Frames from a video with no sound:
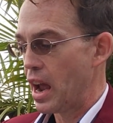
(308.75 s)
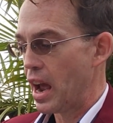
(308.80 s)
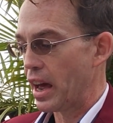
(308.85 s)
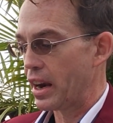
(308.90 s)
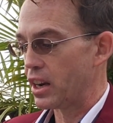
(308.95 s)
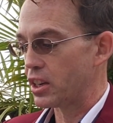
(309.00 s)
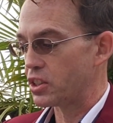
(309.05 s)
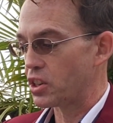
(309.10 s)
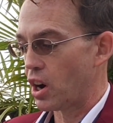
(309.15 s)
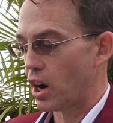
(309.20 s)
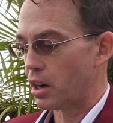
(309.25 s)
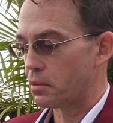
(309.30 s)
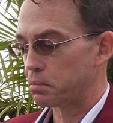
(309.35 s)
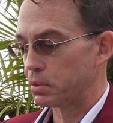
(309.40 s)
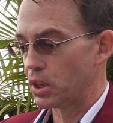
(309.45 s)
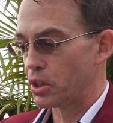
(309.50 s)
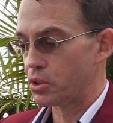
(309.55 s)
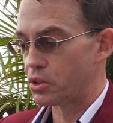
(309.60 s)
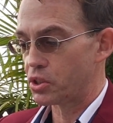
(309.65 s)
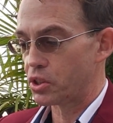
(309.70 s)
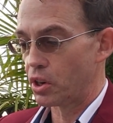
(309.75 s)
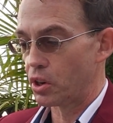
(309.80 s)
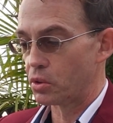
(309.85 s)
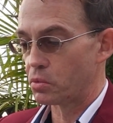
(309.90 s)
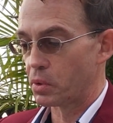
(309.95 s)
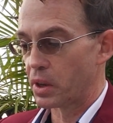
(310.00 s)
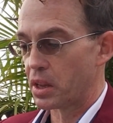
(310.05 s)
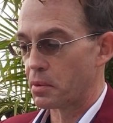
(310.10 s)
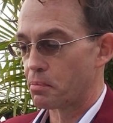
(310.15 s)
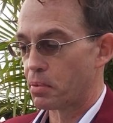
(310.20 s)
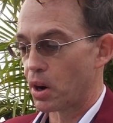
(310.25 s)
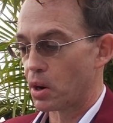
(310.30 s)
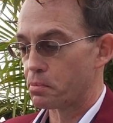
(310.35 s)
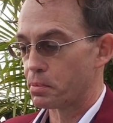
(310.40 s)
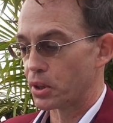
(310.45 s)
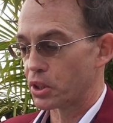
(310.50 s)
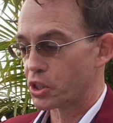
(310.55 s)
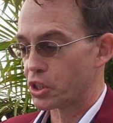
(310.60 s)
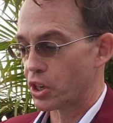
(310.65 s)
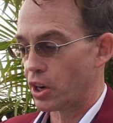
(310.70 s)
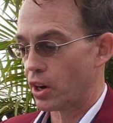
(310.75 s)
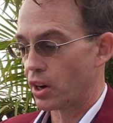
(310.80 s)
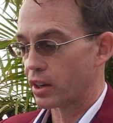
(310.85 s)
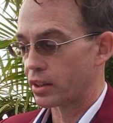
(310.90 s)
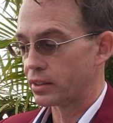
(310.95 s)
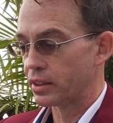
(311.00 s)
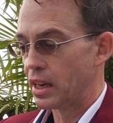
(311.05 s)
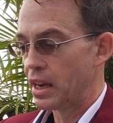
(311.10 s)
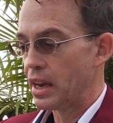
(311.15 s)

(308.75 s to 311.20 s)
and a dark blue suit with a purple shirt.